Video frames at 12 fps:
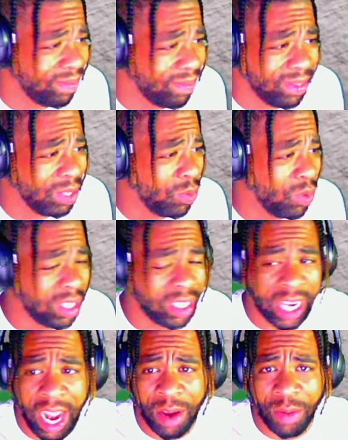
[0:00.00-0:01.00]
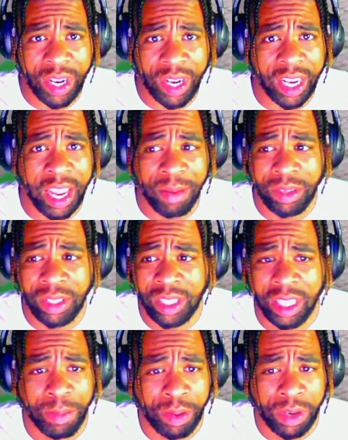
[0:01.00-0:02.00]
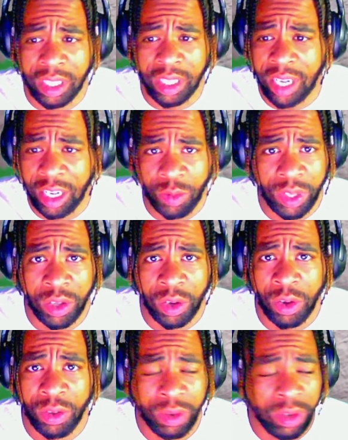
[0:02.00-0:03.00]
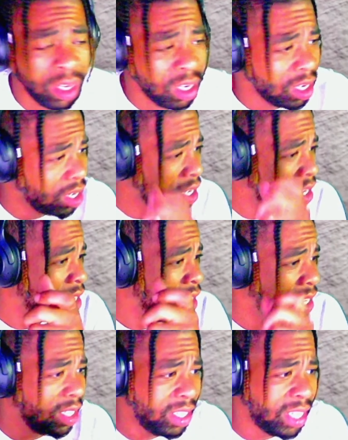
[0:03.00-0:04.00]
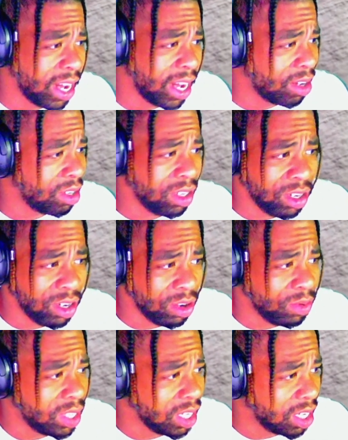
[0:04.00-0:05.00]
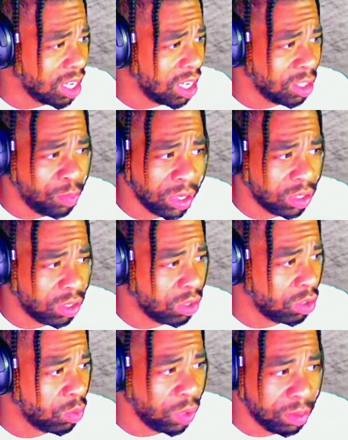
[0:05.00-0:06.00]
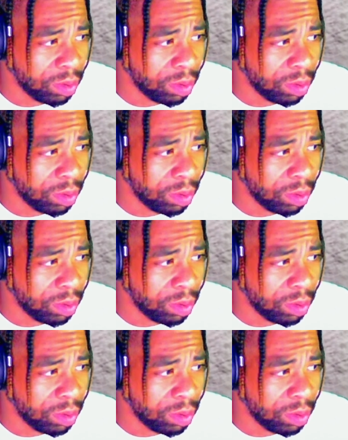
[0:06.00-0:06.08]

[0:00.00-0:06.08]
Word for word: one time when it came to the punchlines with the whole tech, you know, with the guns, pistols, whips,